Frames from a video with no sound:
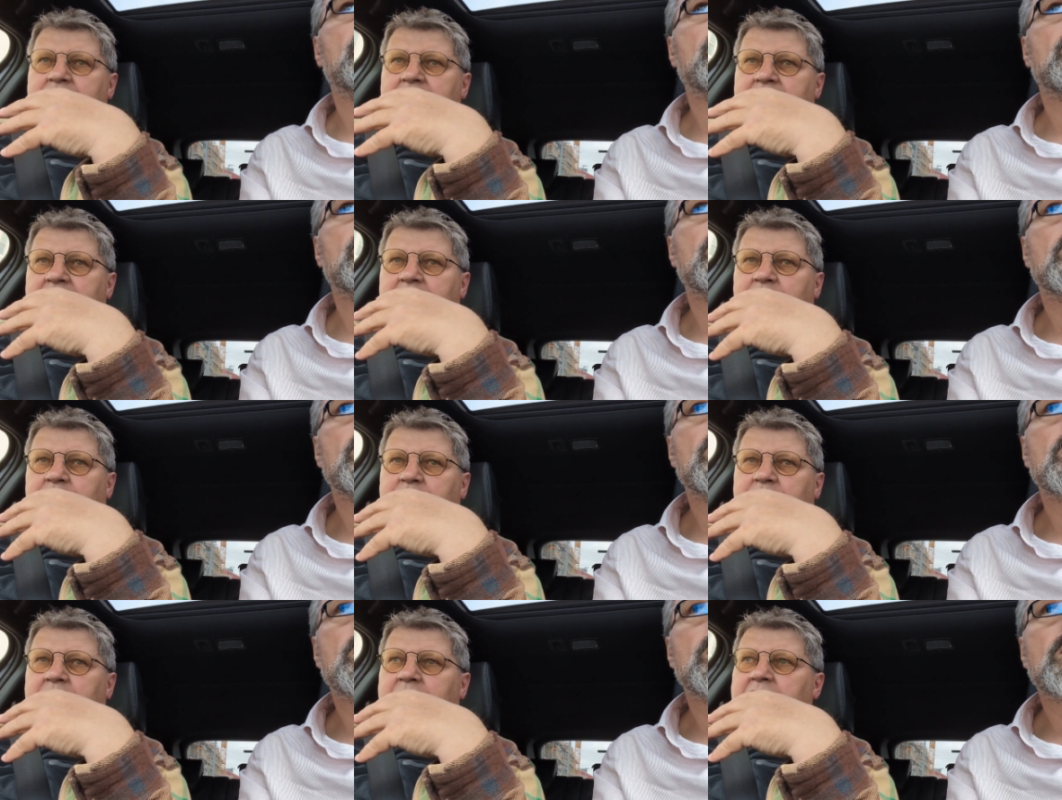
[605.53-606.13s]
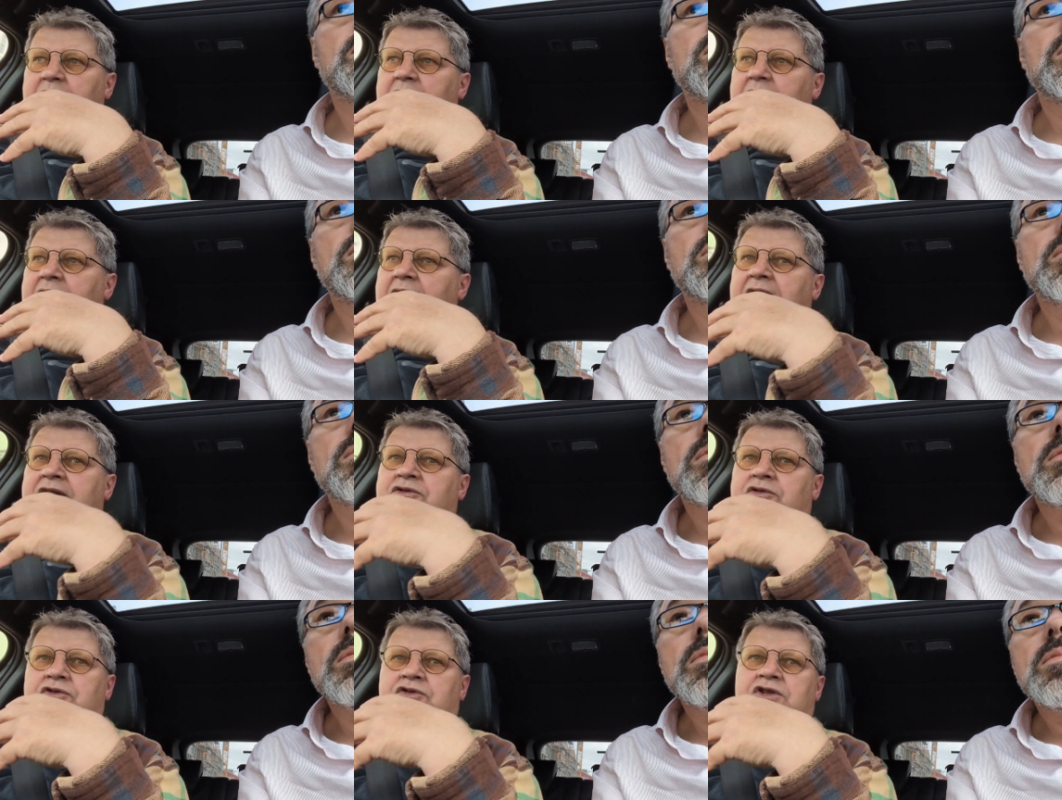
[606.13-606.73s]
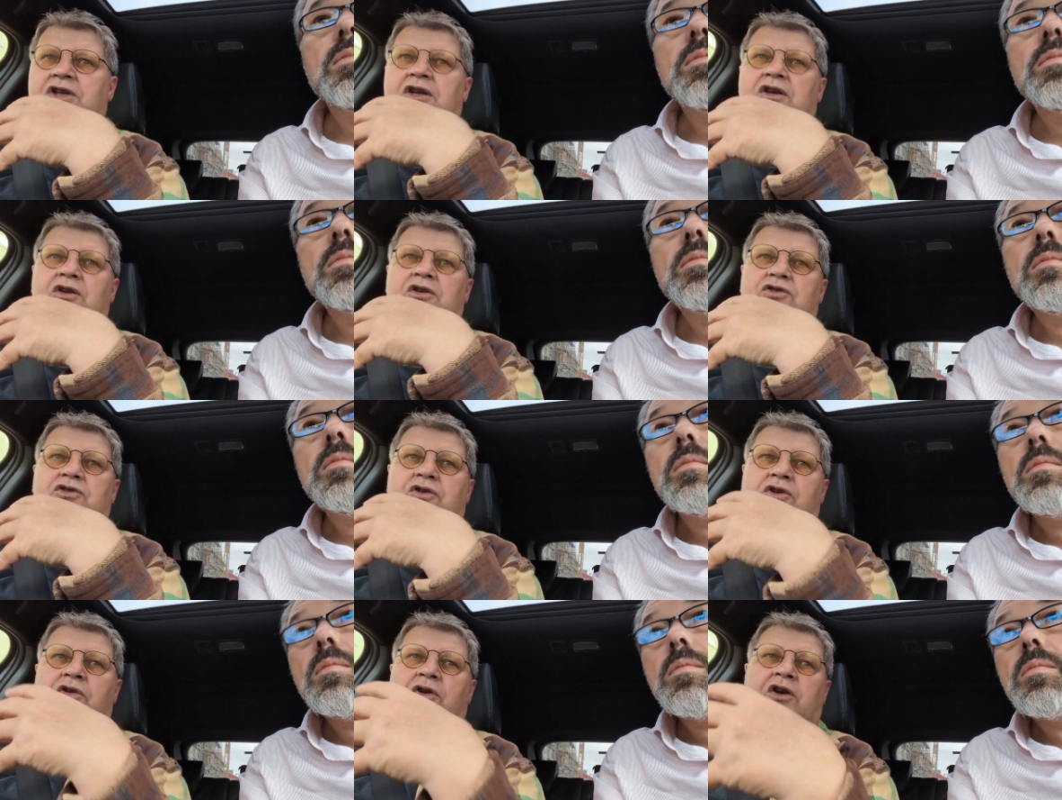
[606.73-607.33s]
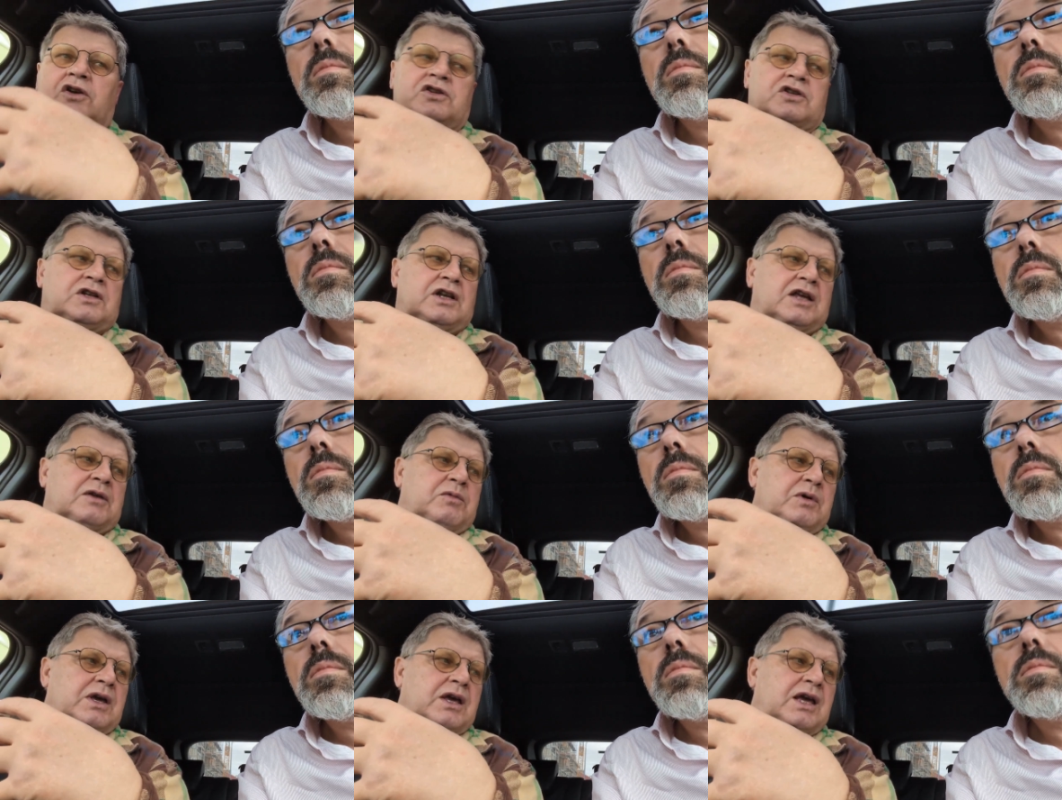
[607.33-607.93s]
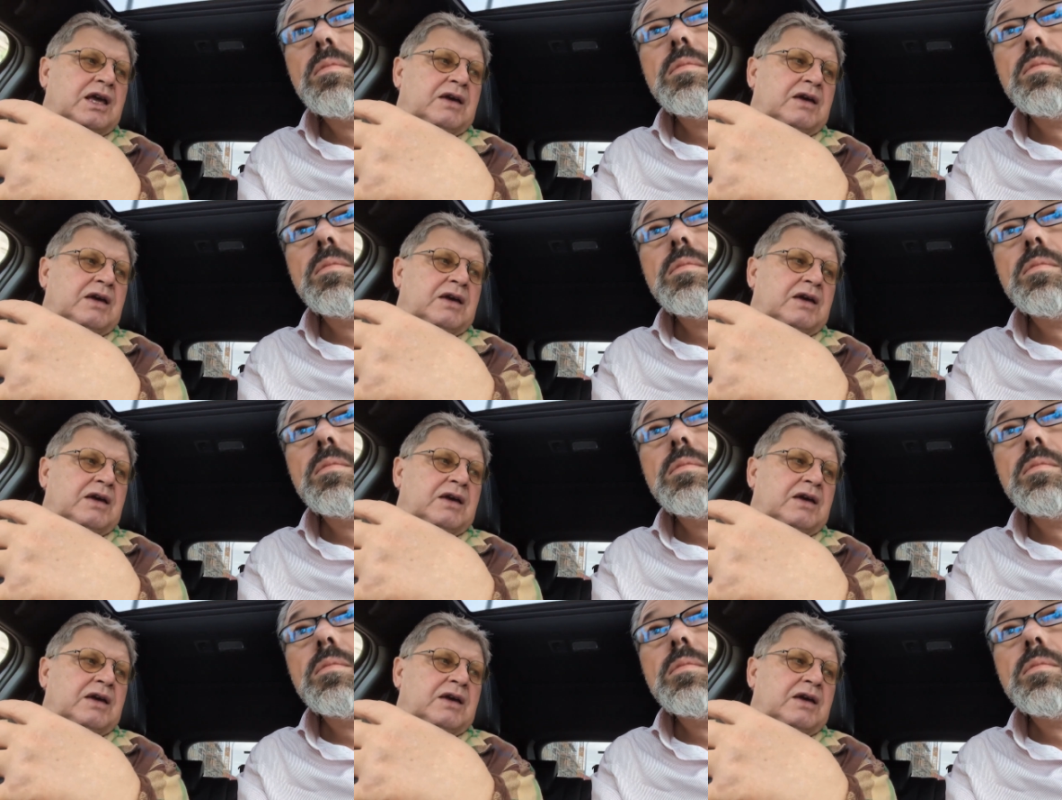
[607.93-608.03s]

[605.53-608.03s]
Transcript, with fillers: you know heterogeneous crust like we